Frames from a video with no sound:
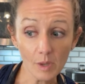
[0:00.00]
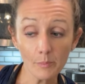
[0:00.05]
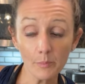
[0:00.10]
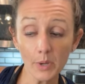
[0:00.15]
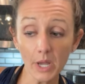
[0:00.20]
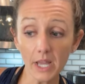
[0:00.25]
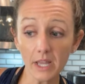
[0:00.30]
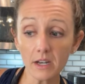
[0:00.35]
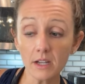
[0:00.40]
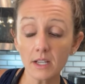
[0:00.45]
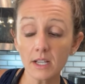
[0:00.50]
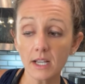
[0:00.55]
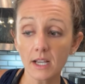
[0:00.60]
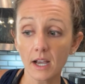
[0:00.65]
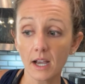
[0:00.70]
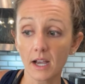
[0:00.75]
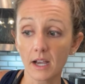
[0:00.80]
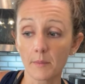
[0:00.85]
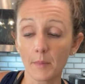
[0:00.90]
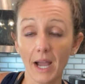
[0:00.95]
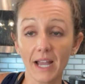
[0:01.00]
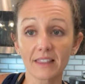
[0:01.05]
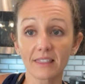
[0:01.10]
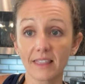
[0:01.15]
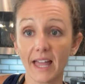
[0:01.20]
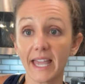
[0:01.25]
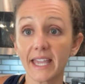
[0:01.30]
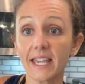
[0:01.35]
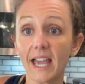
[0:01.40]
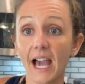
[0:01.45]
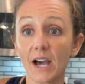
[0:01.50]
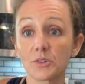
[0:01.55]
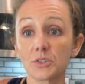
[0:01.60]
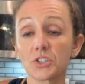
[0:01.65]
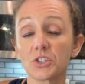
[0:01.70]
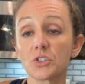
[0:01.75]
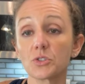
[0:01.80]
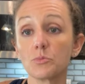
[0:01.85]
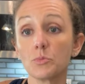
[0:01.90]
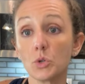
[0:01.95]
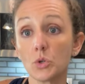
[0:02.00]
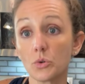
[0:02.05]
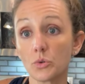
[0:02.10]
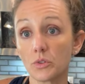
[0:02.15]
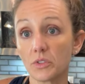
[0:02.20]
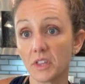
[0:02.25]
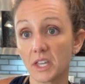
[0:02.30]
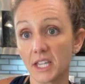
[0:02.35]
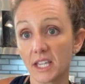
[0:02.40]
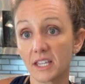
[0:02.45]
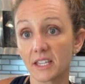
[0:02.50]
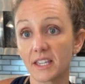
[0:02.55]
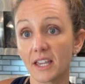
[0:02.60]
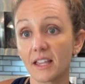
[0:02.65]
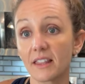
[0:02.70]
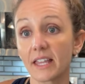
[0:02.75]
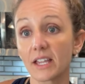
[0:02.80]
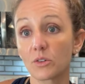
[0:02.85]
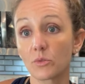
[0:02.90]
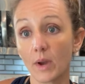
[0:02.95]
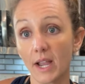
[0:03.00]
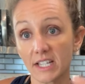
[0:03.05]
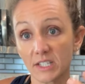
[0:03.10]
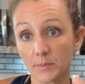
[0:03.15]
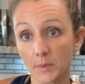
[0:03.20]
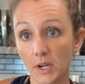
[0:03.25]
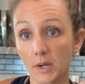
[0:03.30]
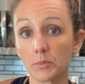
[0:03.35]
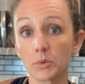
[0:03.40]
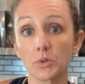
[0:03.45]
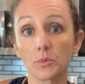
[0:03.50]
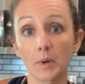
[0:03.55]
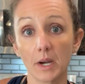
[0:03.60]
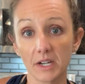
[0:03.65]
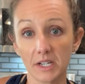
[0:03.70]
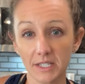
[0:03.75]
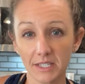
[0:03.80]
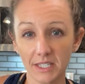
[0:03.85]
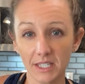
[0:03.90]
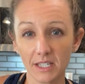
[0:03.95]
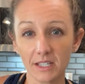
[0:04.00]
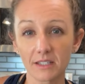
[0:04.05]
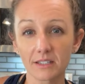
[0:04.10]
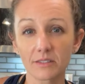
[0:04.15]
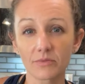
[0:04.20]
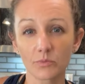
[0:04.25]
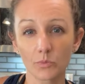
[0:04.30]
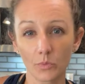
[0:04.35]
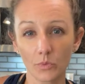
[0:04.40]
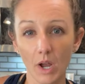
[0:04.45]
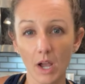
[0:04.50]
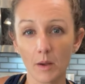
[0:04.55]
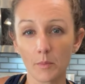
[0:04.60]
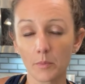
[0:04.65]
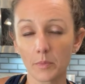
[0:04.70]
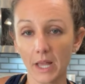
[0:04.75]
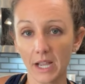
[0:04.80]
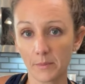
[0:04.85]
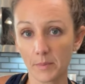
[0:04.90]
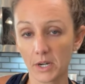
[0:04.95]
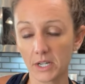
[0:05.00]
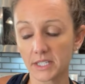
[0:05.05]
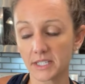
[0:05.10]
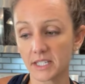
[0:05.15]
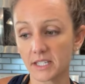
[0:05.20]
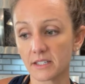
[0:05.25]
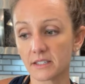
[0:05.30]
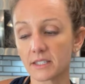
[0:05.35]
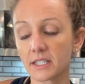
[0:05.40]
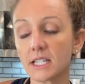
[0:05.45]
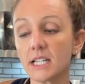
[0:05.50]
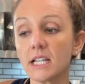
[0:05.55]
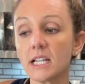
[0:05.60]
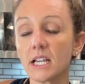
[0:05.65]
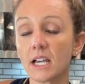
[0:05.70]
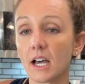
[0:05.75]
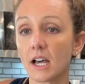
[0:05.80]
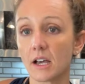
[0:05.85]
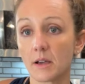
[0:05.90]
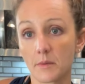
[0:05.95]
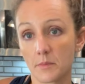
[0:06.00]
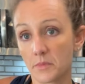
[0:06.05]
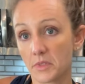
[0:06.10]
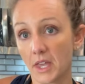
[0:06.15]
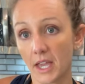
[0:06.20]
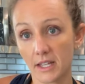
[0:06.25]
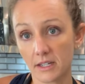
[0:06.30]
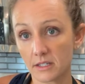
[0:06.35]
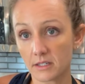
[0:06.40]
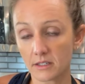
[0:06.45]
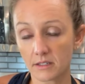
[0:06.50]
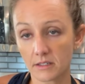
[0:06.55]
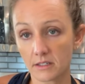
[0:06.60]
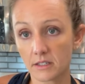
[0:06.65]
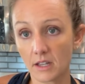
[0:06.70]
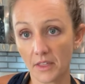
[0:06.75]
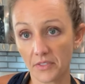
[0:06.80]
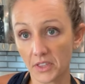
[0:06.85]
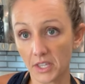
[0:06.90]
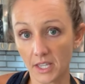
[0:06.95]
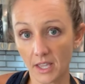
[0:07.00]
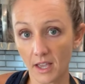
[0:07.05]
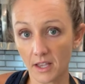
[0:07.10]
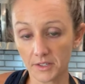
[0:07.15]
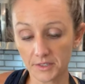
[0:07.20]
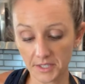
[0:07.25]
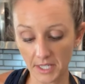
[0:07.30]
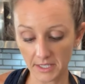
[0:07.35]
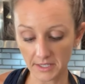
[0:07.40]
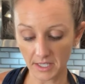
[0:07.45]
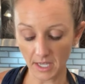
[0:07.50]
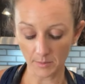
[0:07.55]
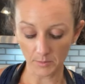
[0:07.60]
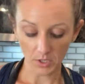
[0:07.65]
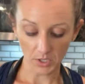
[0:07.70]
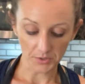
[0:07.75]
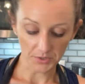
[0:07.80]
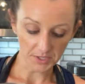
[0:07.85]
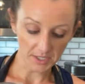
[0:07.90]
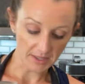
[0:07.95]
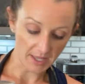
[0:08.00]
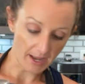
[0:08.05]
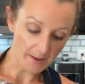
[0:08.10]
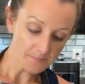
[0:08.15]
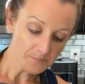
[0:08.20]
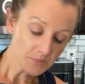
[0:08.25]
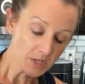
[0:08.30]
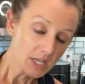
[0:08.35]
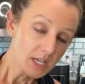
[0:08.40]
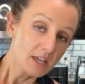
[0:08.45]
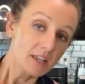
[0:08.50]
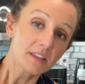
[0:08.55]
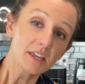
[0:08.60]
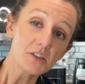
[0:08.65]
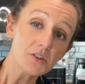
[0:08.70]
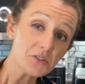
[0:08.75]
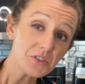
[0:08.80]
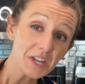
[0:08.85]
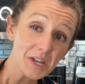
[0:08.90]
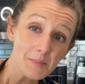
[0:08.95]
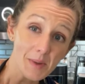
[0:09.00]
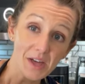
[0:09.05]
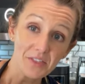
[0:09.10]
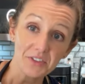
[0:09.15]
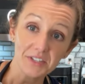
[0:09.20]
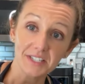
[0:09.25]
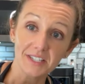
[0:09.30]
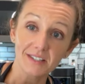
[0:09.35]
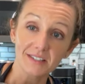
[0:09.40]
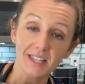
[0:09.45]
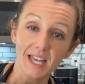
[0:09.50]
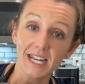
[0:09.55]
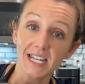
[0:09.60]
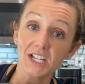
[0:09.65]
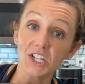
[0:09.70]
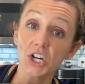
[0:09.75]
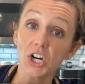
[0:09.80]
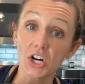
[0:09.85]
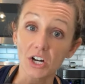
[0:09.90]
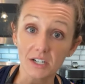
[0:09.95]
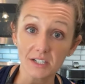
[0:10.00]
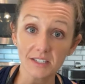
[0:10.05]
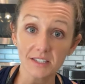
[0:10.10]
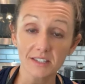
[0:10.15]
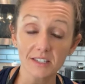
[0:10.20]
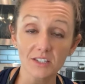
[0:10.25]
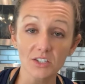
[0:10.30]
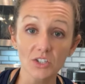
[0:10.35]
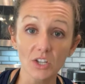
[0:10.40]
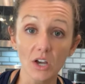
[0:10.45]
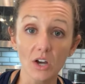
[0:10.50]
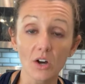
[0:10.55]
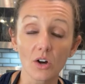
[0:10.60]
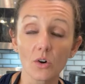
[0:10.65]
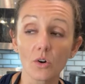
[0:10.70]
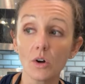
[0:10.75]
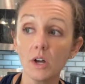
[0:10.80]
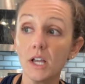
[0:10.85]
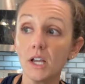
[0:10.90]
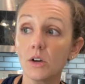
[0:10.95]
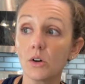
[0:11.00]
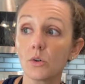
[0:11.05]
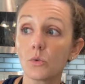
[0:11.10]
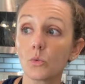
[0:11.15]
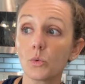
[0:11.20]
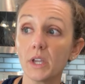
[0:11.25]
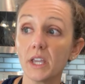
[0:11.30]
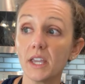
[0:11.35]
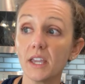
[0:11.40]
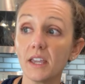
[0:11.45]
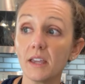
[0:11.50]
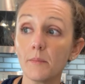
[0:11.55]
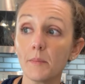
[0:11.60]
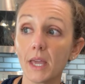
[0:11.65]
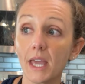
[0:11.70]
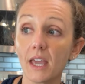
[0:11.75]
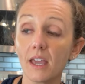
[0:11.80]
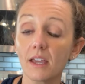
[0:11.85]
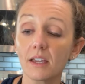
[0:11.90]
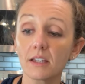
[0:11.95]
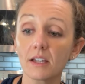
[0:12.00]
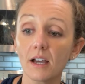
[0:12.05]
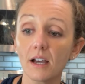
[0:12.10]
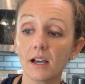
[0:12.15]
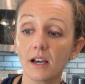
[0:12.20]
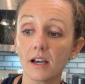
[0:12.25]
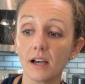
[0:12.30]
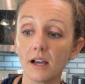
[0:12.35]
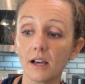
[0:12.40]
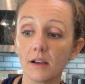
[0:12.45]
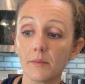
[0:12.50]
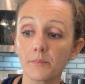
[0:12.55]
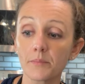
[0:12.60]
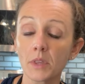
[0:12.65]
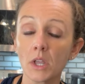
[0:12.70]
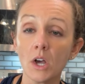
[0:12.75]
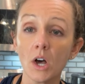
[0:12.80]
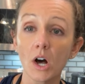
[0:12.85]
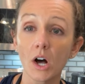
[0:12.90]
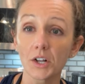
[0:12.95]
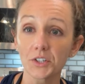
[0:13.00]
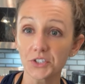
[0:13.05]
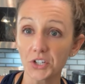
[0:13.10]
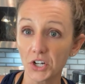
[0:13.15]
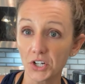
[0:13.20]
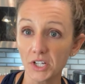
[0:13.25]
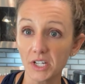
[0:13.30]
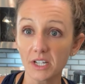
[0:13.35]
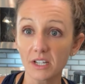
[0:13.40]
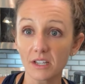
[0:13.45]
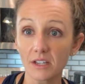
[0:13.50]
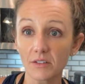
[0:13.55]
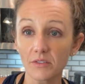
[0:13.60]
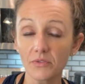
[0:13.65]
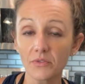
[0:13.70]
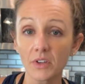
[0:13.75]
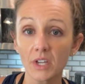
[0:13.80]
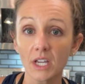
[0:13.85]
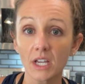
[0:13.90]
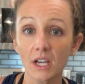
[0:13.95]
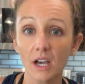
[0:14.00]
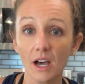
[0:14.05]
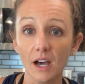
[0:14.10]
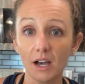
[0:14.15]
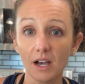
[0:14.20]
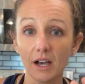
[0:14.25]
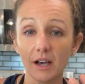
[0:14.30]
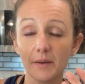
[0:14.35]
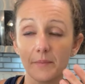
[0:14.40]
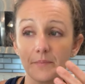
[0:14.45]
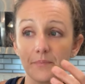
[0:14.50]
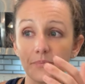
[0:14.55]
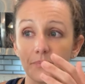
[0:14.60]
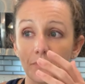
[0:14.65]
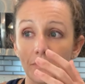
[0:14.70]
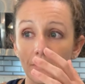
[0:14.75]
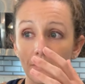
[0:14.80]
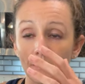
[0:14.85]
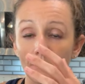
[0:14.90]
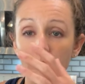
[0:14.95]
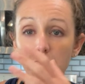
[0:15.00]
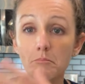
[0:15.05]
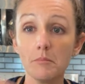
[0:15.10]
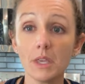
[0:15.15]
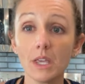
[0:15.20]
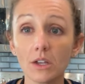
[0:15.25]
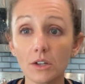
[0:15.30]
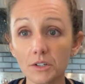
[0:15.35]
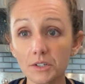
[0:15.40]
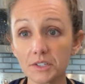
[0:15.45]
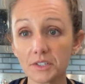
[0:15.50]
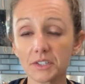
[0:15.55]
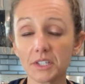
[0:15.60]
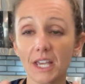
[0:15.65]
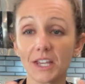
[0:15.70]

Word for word: but um, I like how smooth it can get like raspberry, blueberry seeds, uh, blackberry seeds, um, that nothing else has come close to that. The other thing about this is that it cooks. So we make um, alternative um, milks